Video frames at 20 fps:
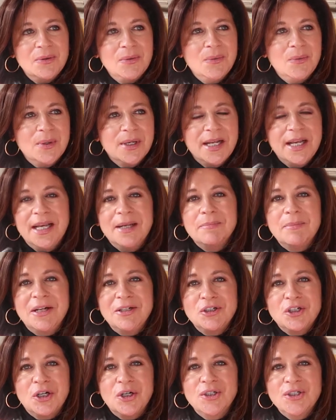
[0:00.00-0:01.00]
when I had my
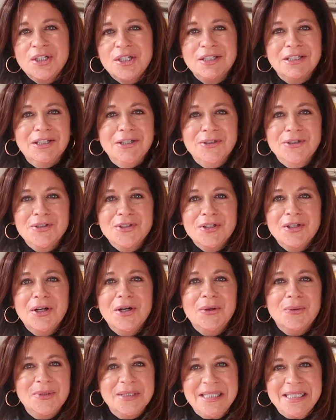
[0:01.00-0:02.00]
chart done years
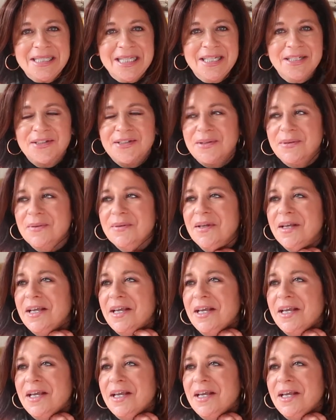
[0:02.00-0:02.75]
ago, was said to